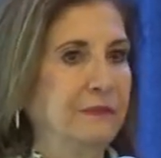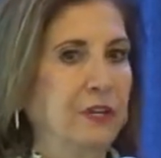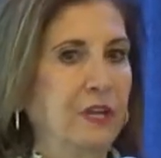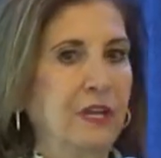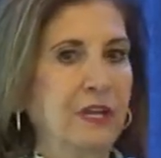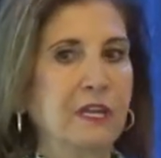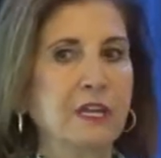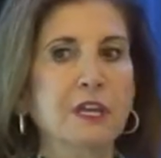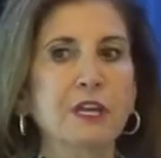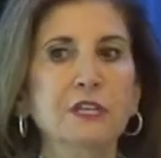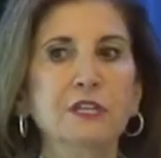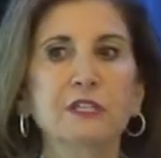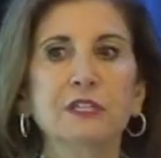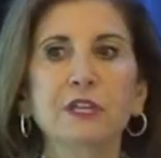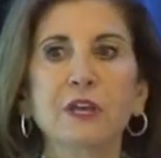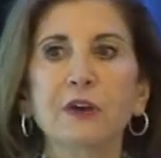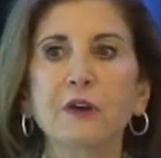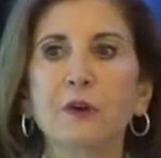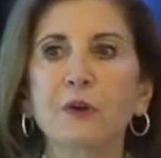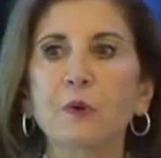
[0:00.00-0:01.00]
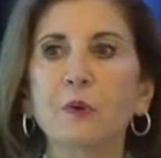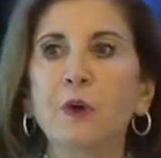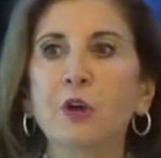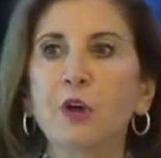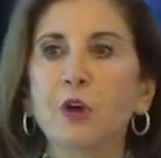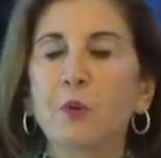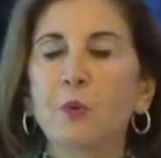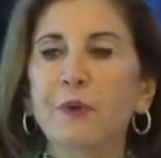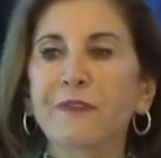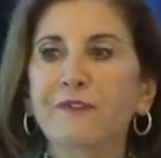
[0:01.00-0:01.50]
Right? So
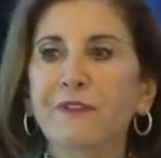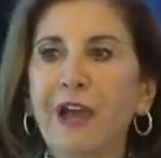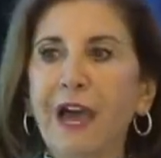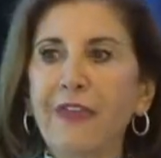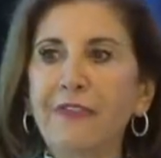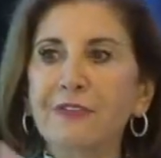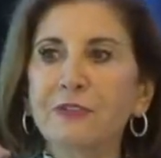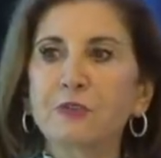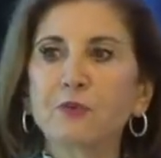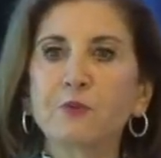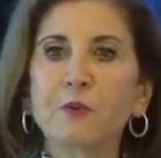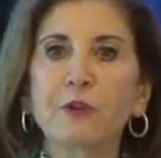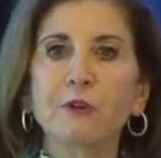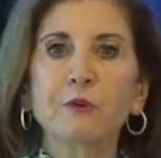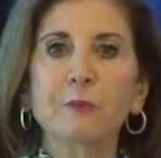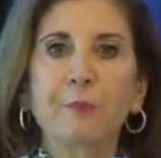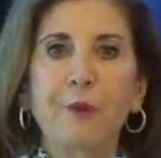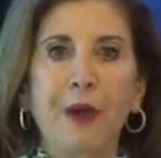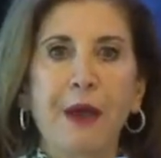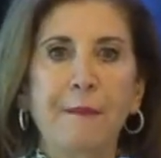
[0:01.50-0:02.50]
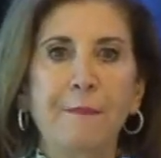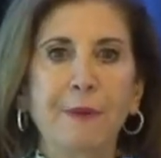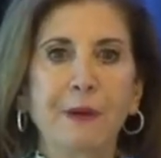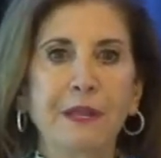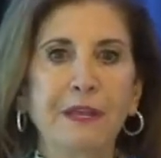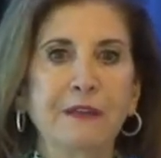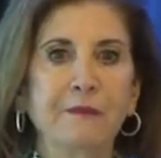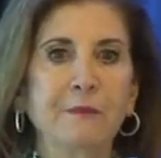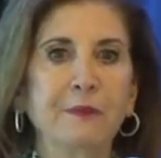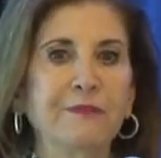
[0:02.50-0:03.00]
we've got this rental
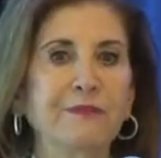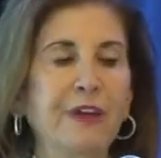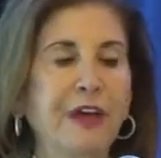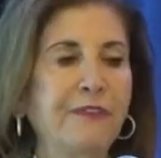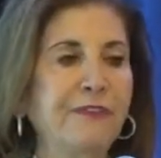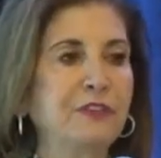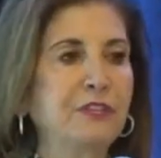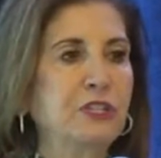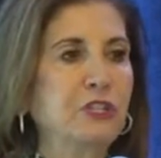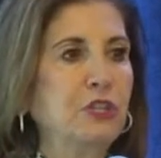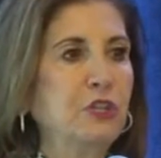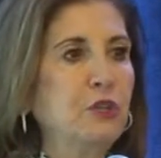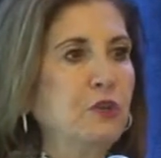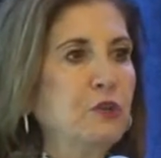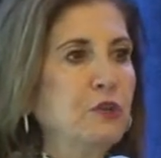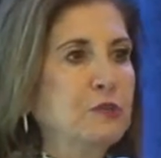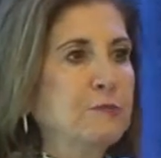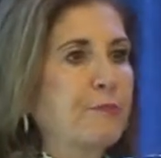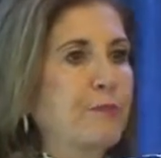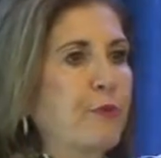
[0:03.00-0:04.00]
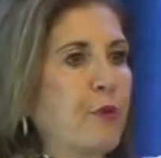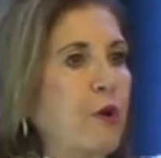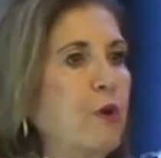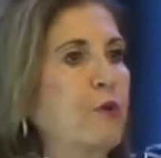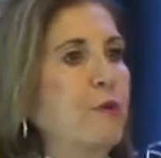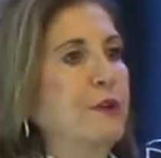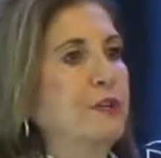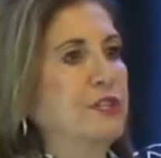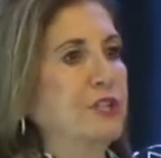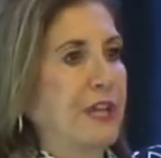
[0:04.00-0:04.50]
property and we've got this huge
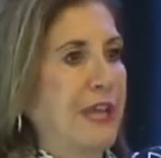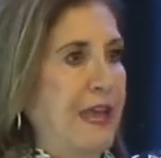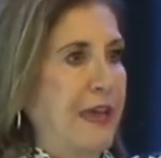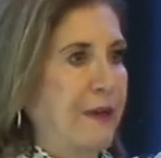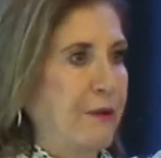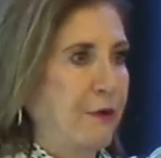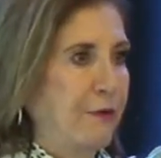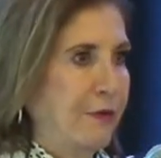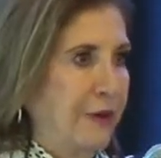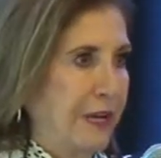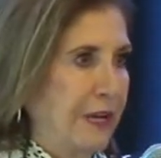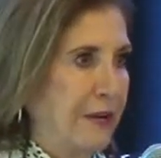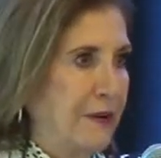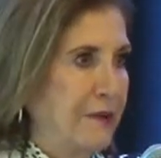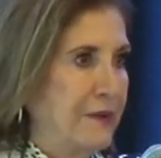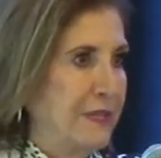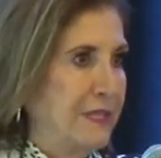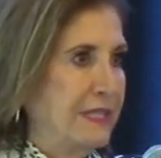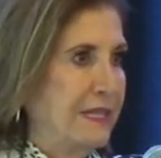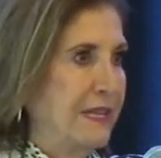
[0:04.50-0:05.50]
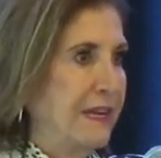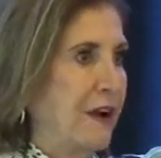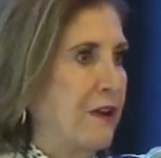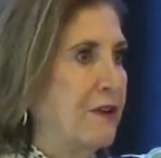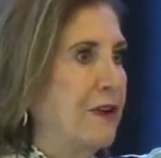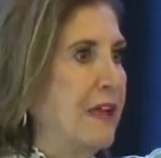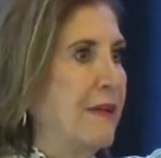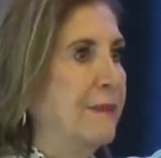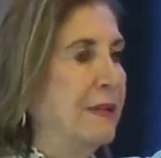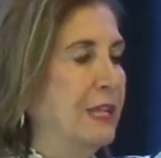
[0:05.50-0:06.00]
brokerage account over here that's in our
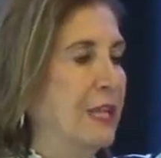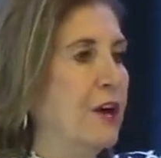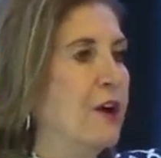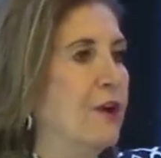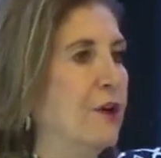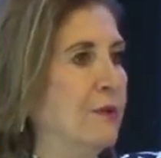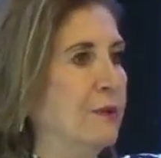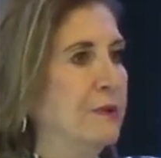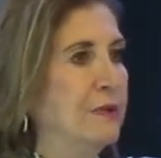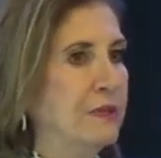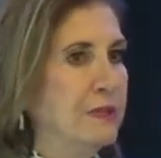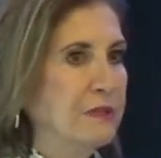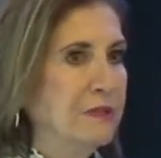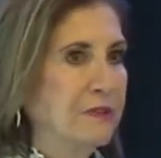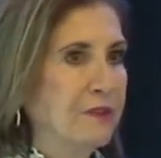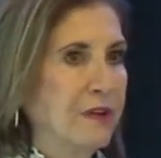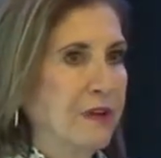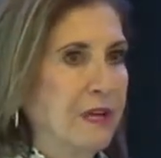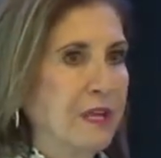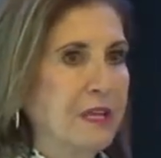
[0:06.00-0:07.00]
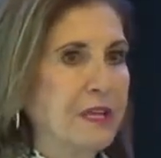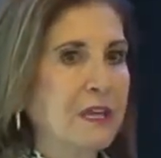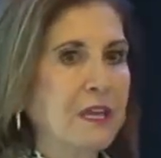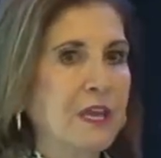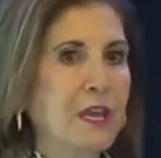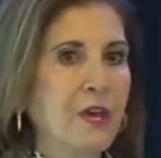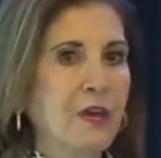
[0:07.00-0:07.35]
name alone, right?